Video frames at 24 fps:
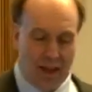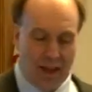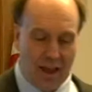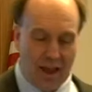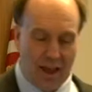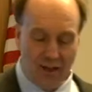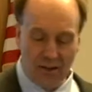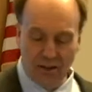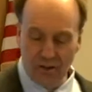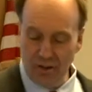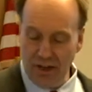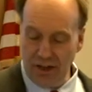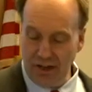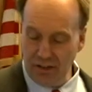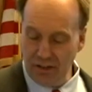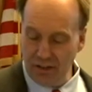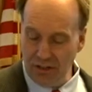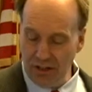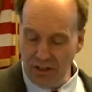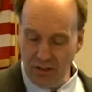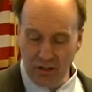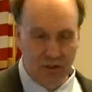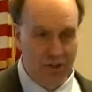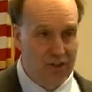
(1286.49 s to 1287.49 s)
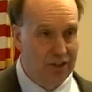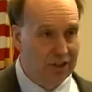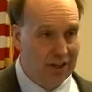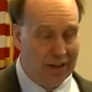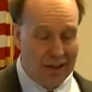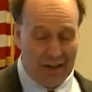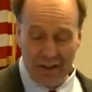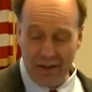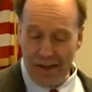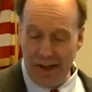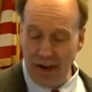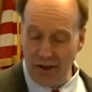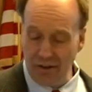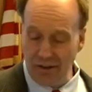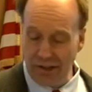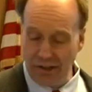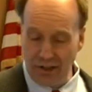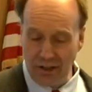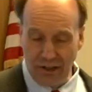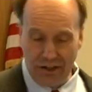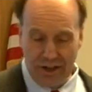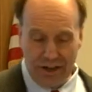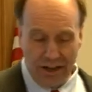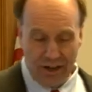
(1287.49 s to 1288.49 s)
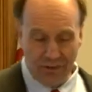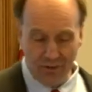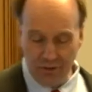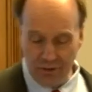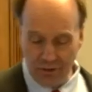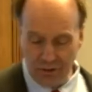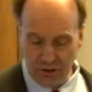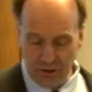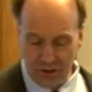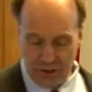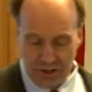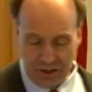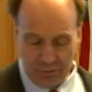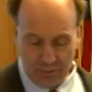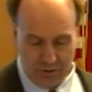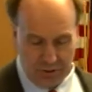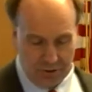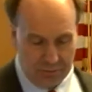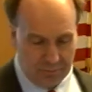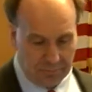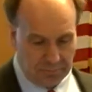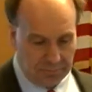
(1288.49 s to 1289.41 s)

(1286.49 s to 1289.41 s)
and trying to understand how they could have those shapes.